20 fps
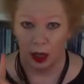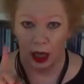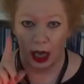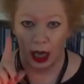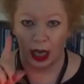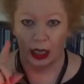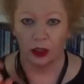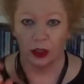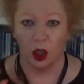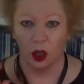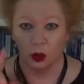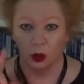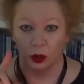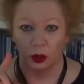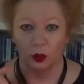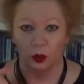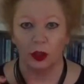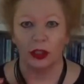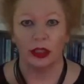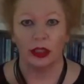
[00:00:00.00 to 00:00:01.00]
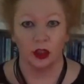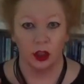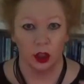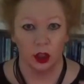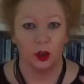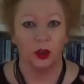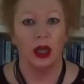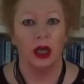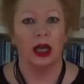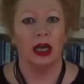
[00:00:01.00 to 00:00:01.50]
Hello, looking at
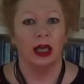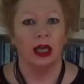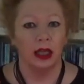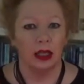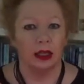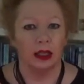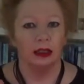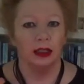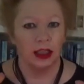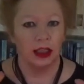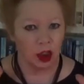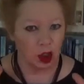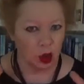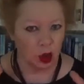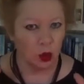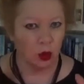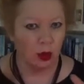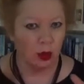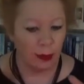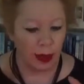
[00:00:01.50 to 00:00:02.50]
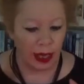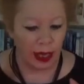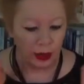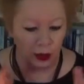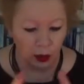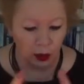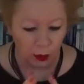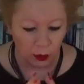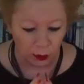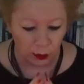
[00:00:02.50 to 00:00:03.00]
you. Let's talk about
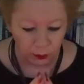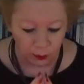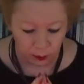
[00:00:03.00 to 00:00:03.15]
you.